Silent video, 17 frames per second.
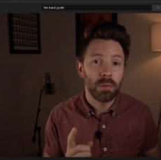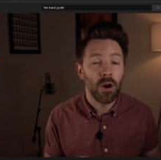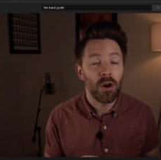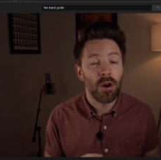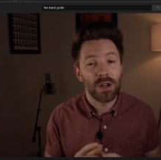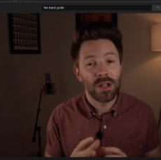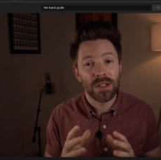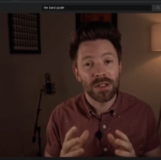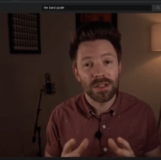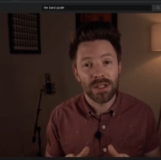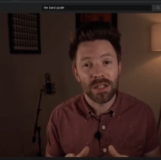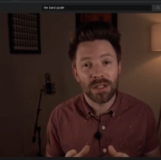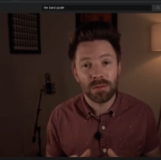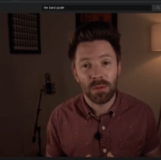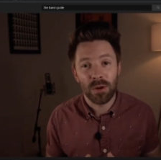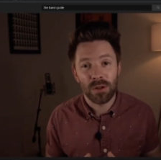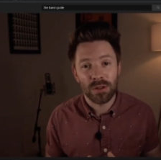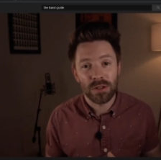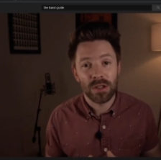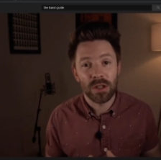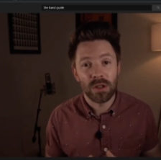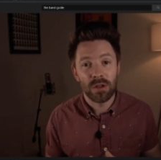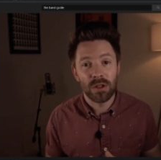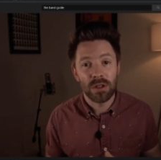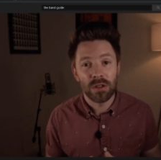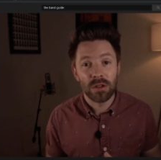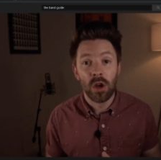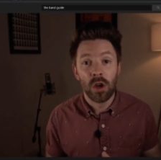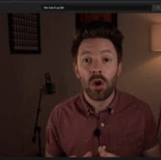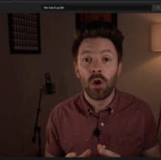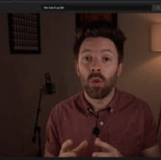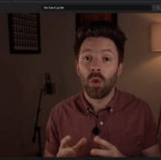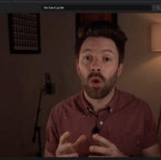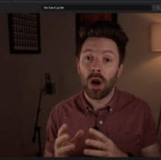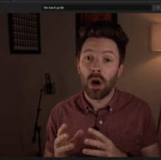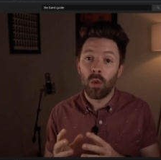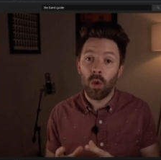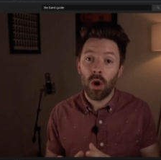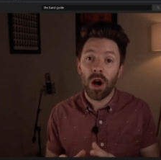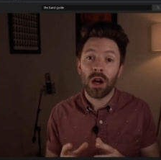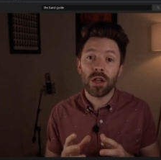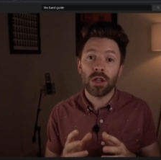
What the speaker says: part in a 6-part series where I walk